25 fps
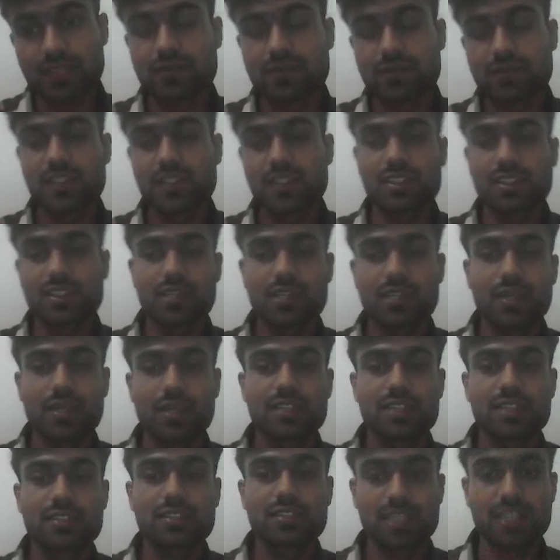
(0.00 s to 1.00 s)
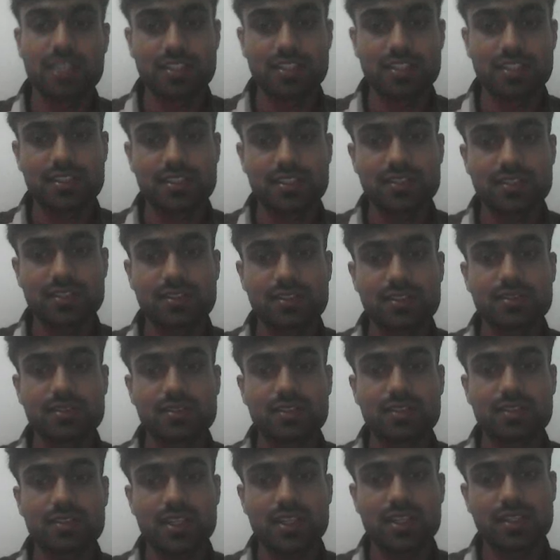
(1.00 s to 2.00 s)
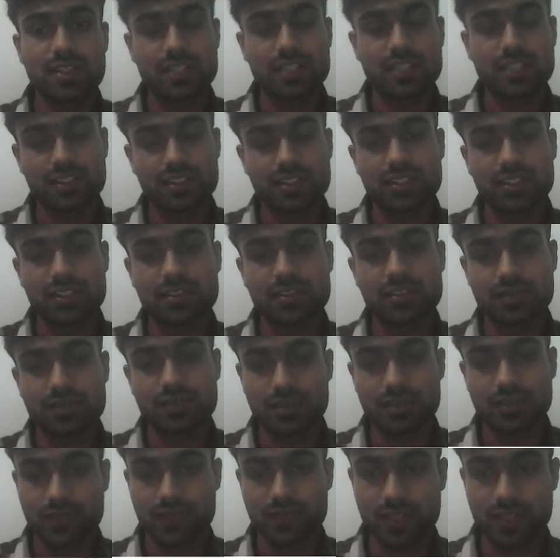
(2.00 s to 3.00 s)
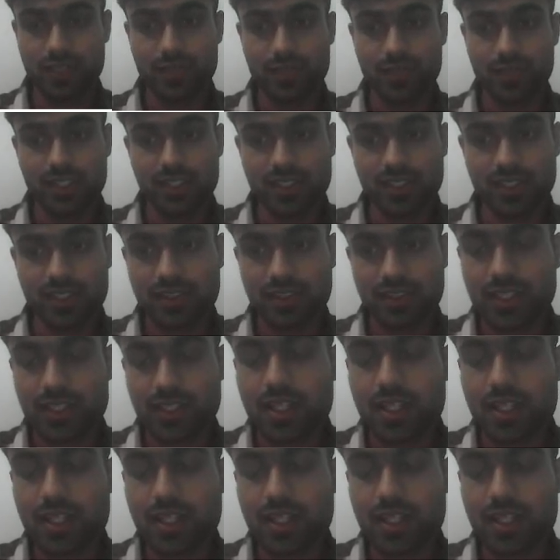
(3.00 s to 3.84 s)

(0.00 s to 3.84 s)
which commits stage changes with a message.